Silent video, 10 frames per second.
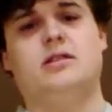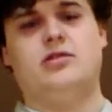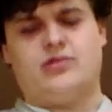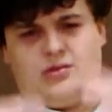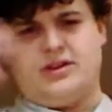
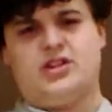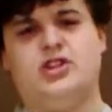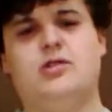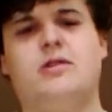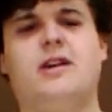you're sort of this
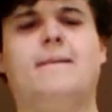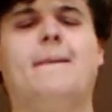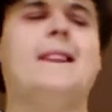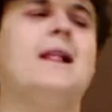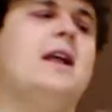unit.
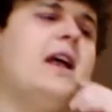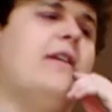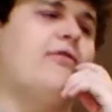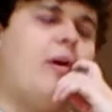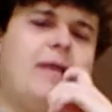
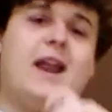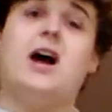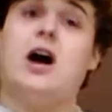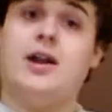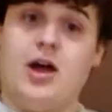And from that
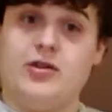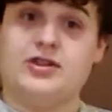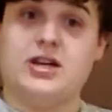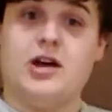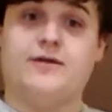another
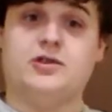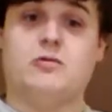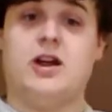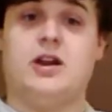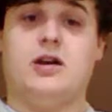self is
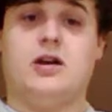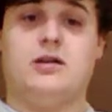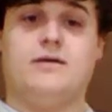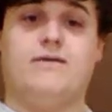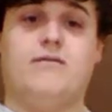when
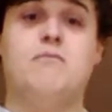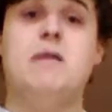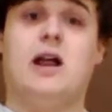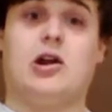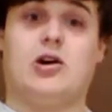
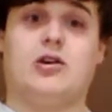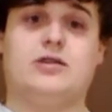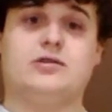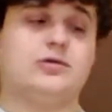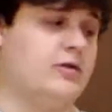
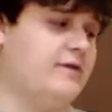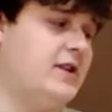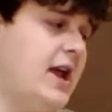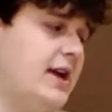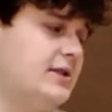Miller sort of
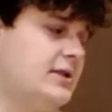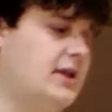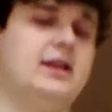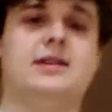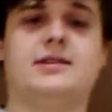takes
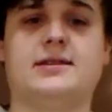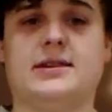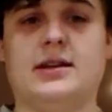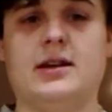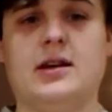
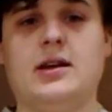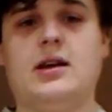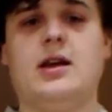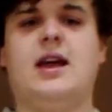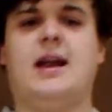his,
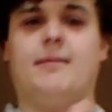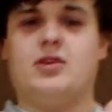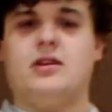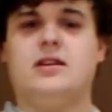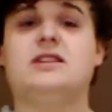and
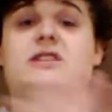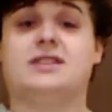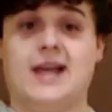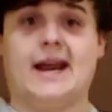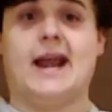this is the
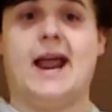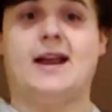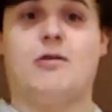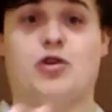second handout.